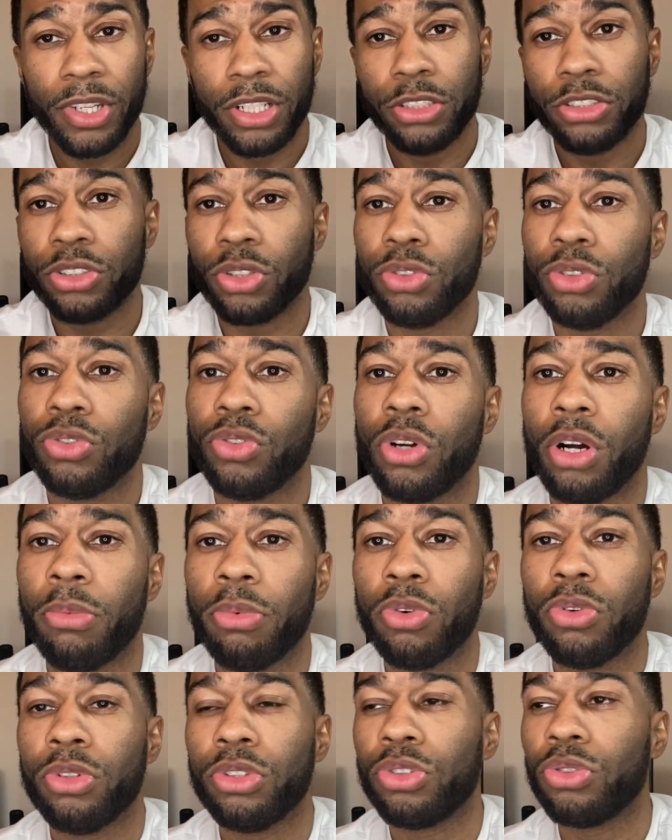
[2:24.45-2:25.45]
So, you know, I'm
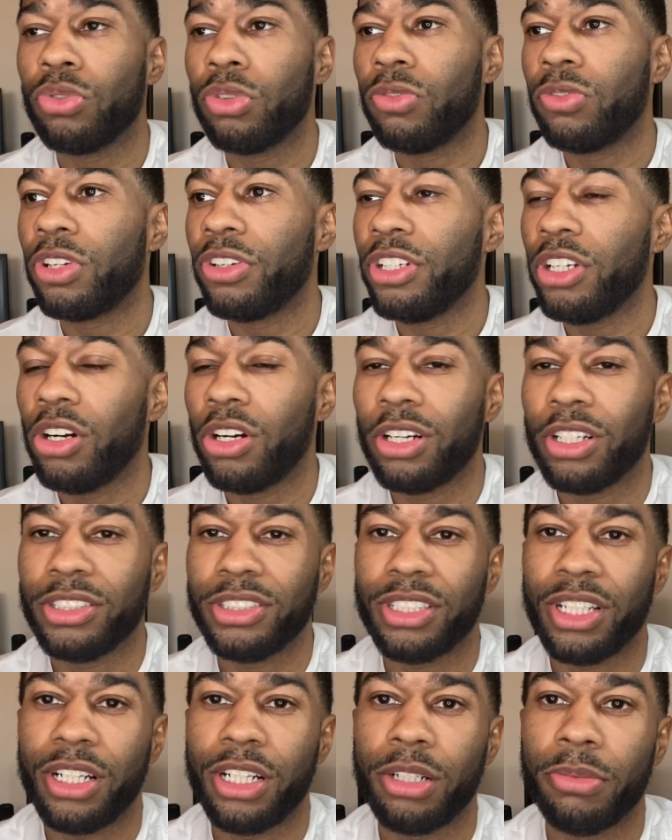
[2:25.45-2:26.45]
going through a very hard
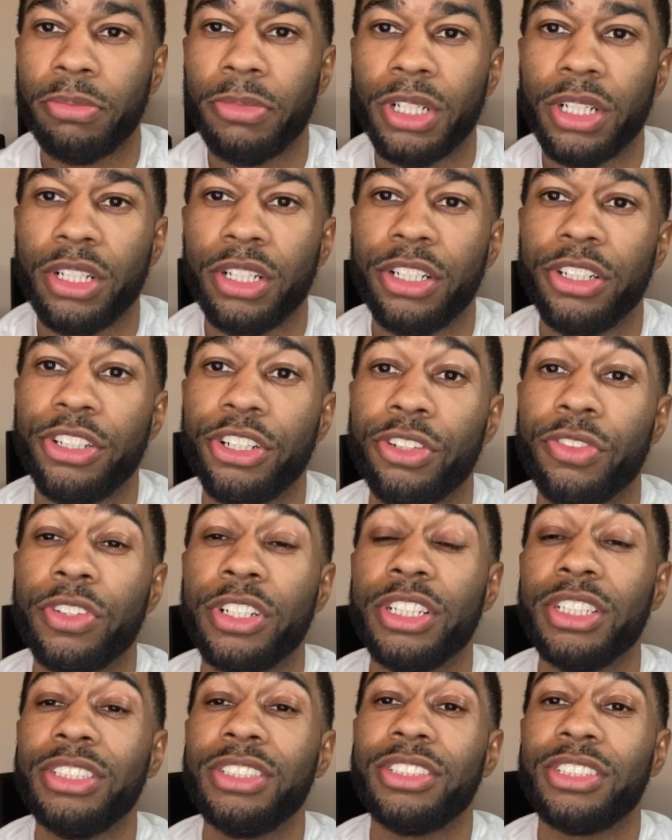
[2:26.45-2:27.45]
time
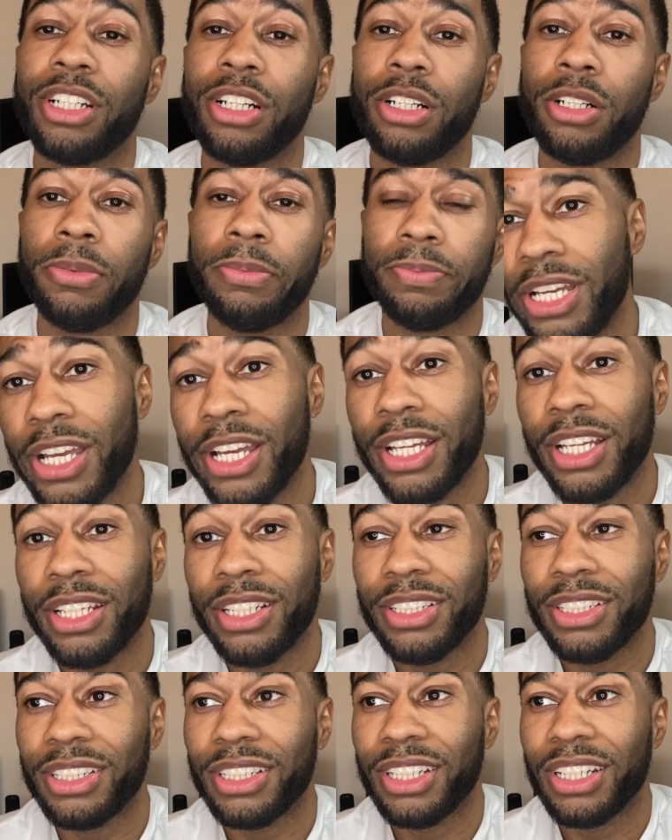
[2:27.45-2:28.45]
during this time,
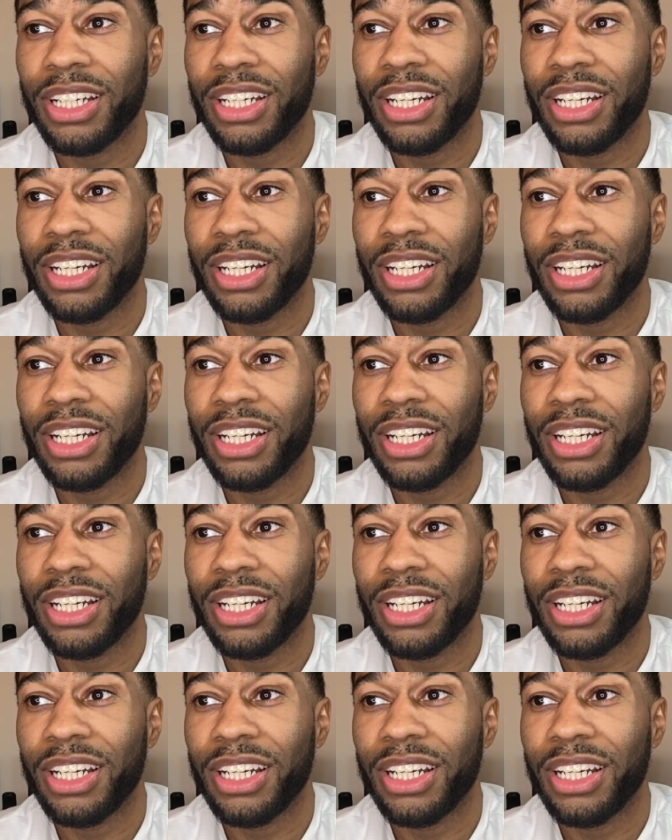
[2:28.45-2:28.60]
and